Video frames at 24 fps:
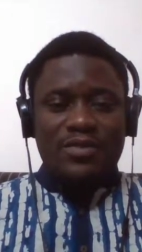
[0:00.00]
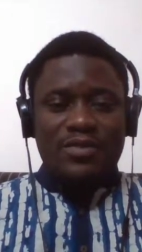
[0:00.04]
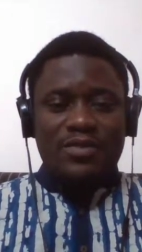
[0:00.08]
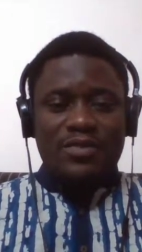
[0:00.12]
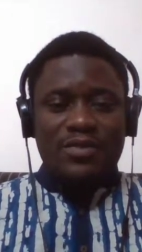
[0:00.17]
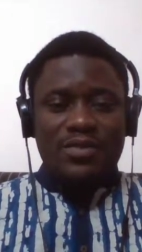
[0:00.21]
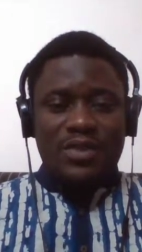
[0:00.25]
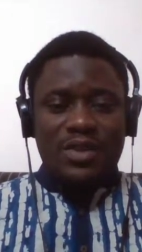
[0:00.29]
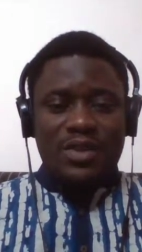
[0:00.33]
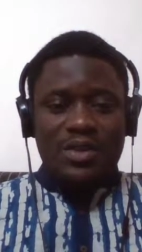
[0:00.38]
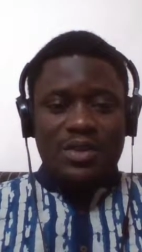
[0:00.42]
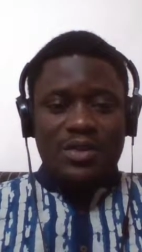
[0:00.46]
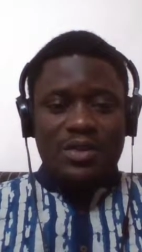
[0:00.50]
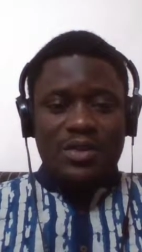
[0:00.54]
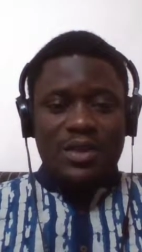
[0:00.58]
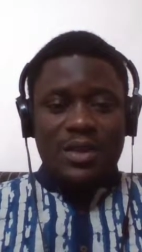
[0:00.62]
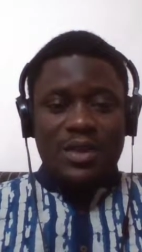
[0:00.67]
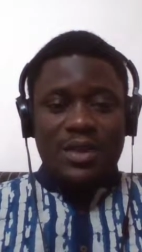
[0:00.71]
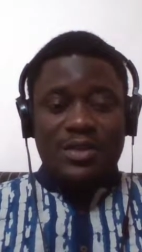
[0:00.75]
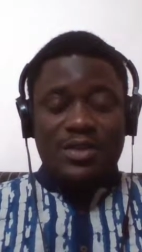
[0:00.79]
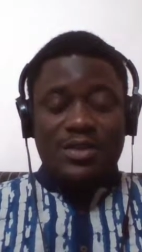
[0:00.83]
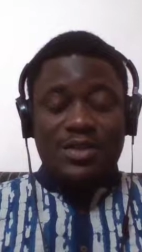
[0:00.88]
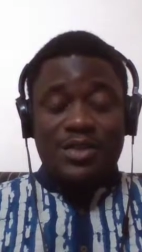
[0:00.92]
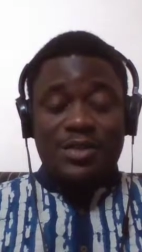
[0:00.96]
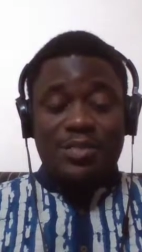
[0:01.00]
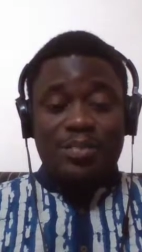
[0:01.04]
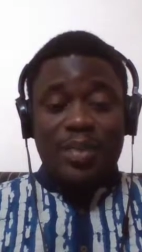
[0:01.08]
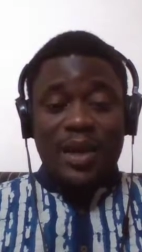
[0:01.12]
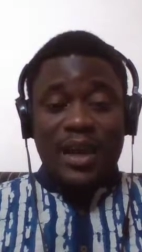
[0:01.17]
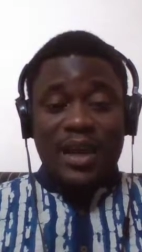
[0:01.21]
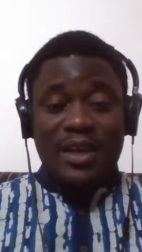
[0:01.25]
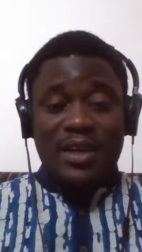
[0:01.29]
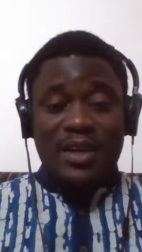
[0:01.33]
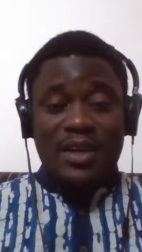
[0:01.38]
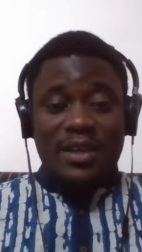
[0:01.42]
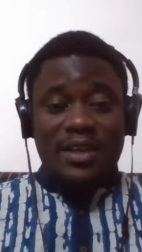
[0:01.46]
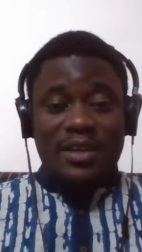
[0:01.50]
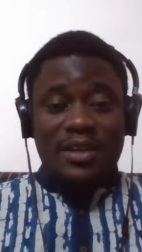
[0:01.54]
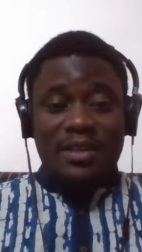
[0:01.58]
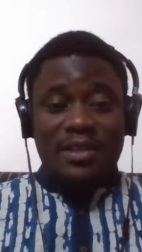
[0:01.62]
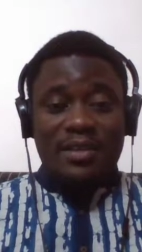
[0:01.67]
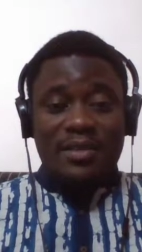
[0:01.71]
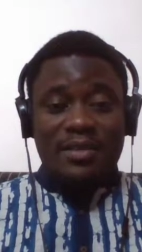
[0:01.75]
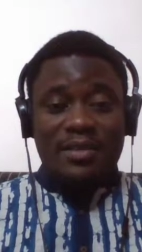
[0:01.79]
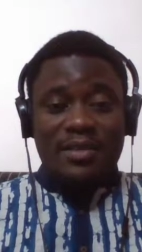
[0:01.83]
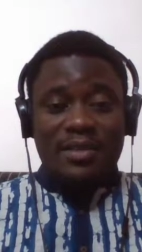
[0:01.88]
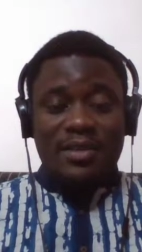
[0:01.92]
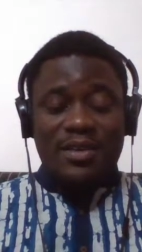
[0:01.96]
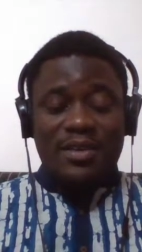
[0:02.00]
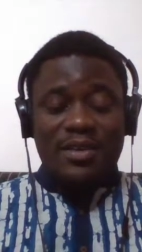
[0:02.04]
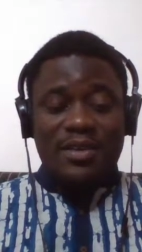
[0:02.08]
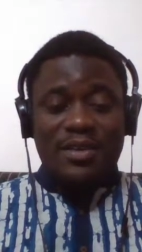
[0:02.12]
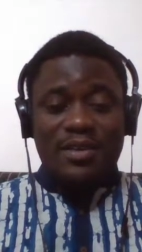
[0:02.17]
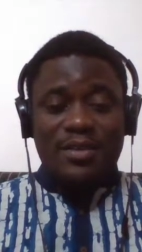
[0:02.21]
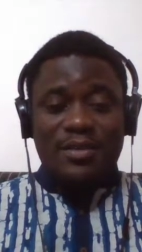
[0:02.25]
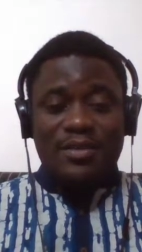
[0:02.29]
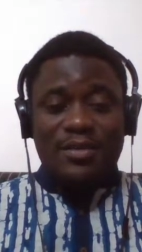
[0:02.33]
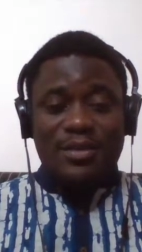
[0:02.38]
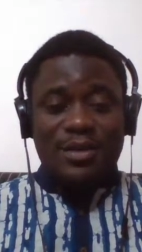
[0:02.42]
new and spanking uh,